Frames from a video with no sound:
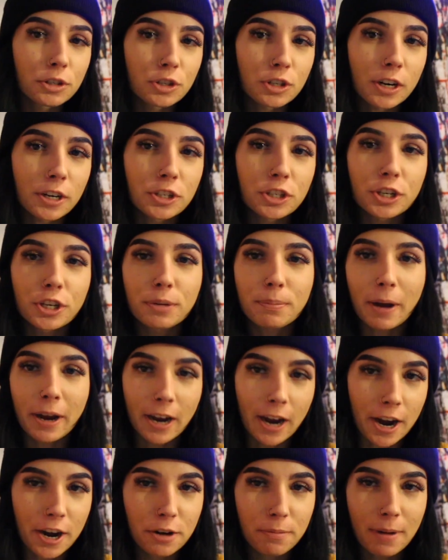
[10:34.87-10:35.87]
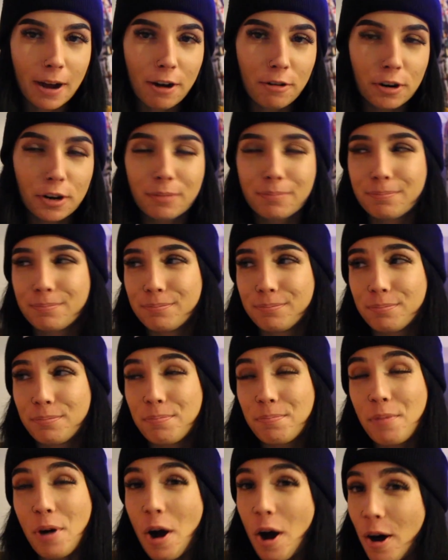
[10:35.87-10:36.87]
Structure by Higher Power.
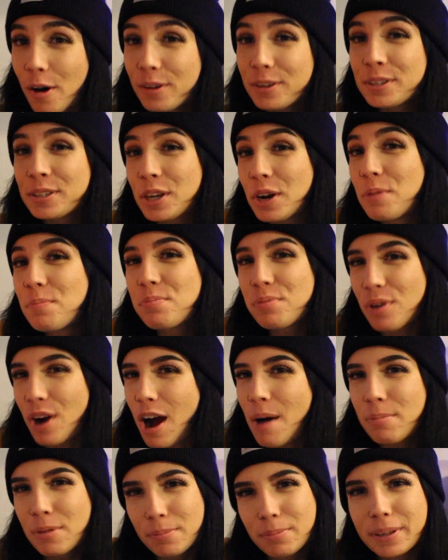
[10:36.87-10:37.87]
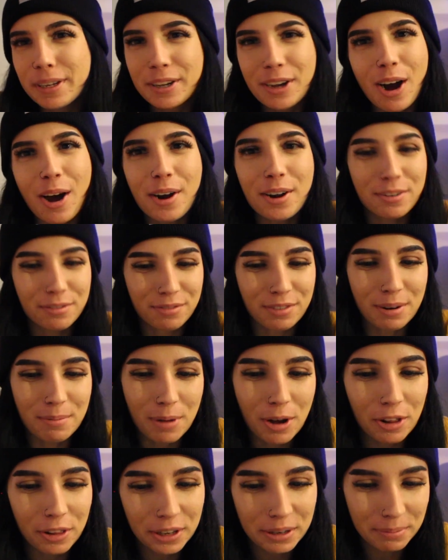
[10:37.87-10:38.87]
Also probably got it from
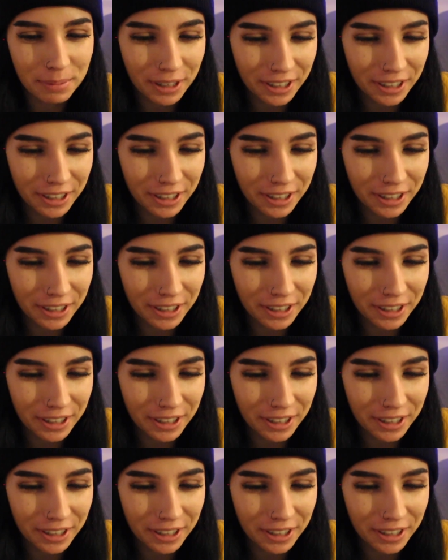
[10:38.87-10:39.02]
All In